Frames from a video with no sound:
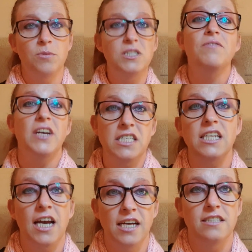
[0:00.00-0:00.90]
there was
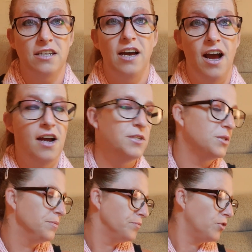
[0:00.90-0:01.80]
investigators at a
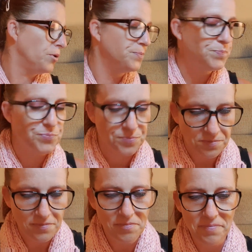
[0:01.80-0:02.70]
house, right?
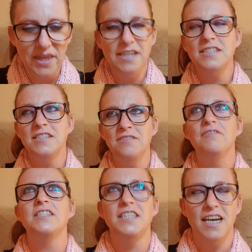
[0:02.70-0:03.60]
So there's
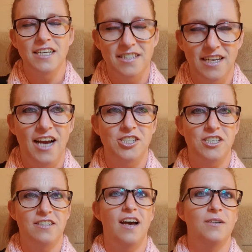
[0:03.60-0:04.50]
investigators at
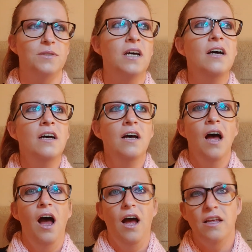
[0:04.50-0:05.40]
Ashley's house,
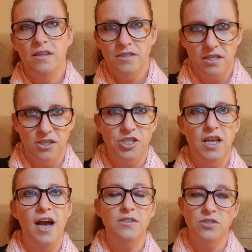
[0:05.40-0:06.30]
and they're searching
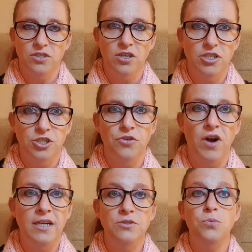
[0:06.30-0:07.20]
the house and they're searching the
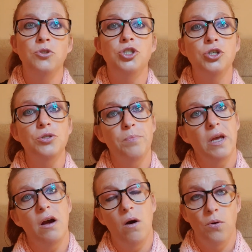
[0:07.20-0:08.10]
grounds. Well, just
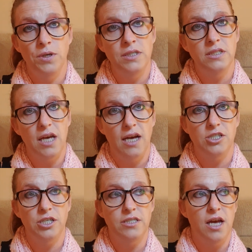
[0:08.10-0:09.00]
behind
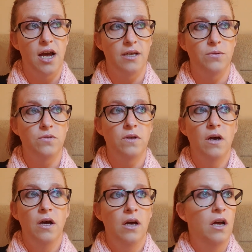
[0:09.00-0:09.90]
Ashley's house,
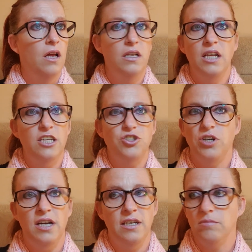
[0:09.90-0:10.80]

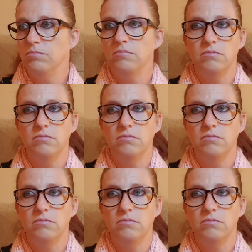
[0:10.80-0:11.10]
literally